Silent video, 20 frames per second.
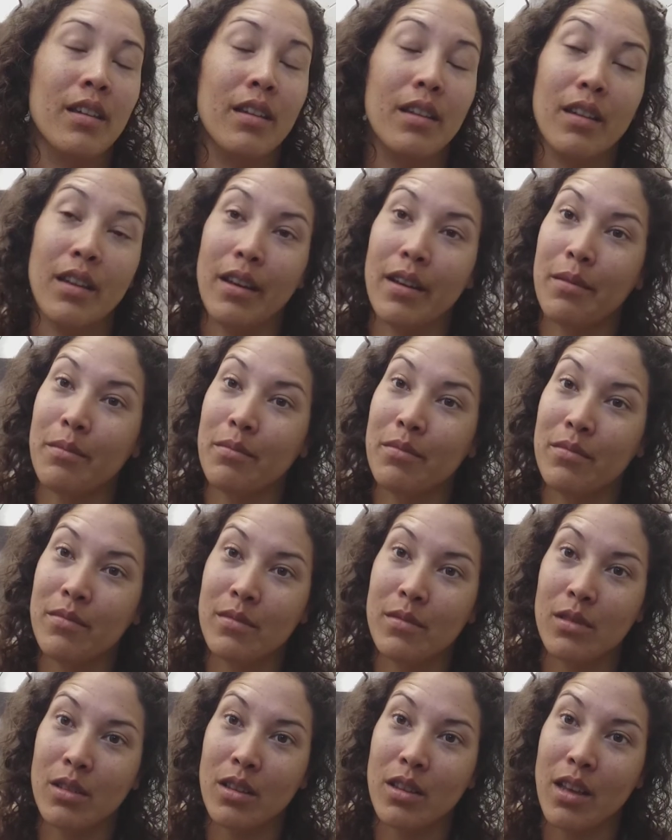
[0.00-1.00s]
Yeah,
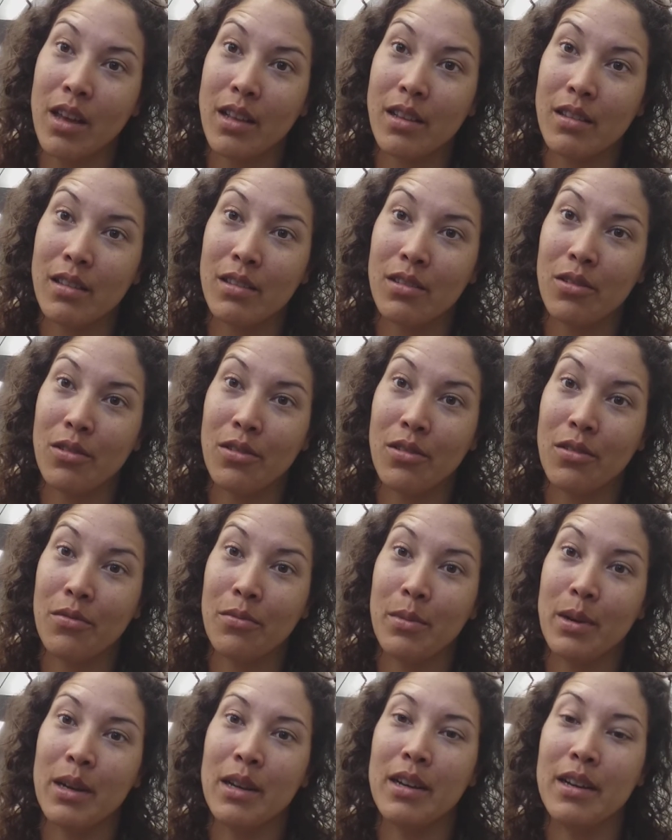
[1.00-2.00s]
so that's sort of
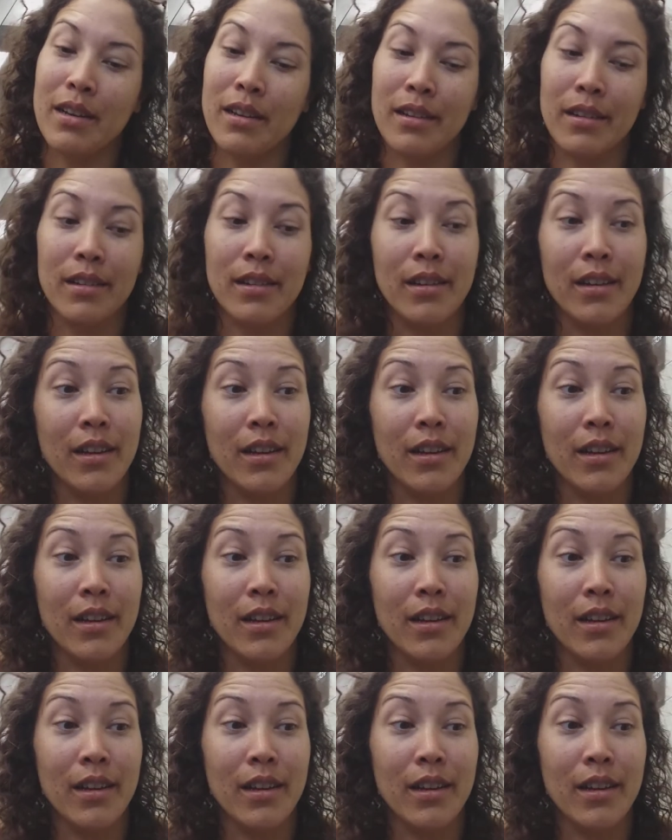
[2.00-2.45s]
my